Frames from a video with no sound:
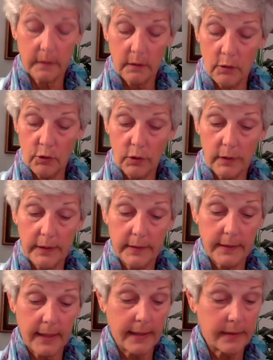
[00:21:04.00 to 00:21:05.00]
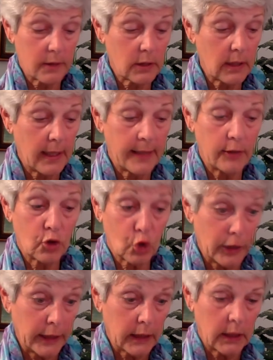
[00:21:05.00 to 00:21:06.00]
usually say in slang,
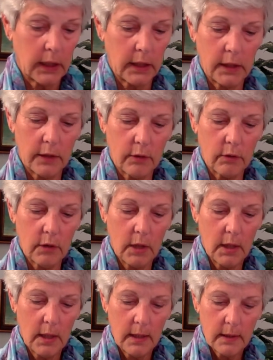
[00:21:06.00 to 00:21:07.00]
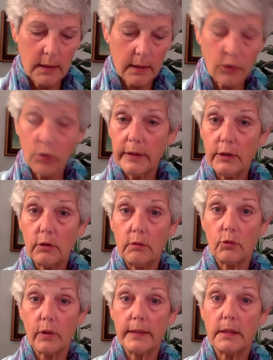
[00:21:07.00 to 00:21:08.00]
trick, another sexually
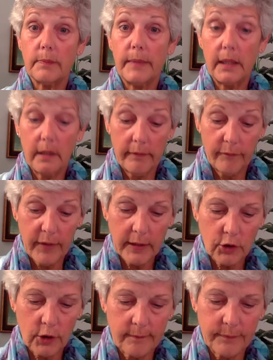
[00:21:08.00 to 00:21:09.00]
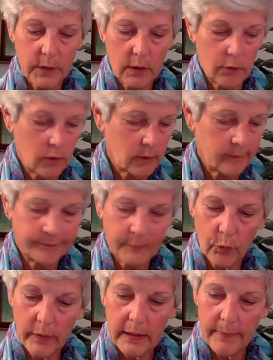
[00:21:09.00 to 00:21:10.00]
transmitted infection. So you can
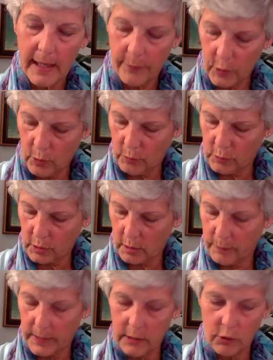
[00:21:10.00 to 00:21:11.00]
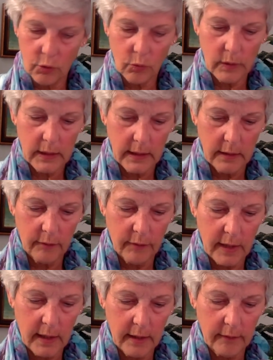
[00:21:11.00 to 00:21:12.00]
read about those on page
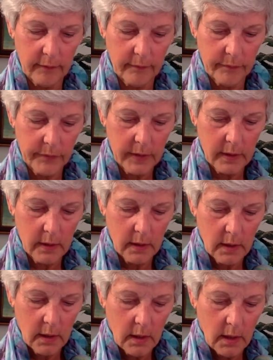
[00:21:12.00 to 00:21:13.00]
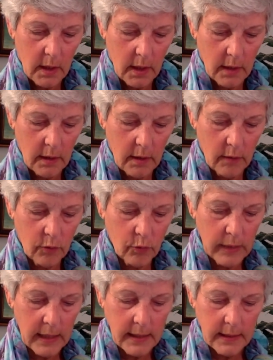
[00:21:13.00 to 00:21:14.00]
385. And then
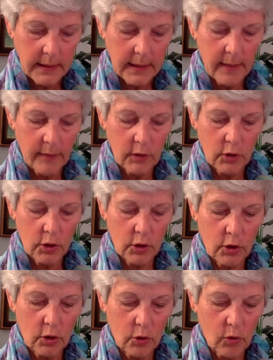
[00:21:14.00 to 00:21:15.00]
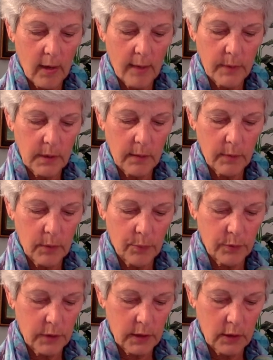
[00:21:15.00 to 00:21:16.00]
387 just describes some of the
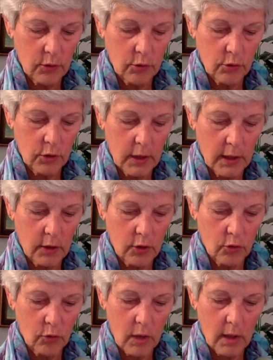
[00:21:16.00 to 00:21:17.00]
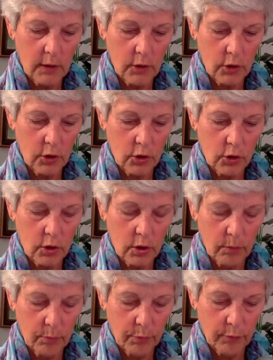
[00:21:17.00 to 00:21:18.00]
procedures that urologists
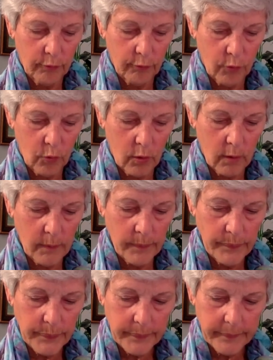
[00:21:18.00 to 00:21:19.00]
perform.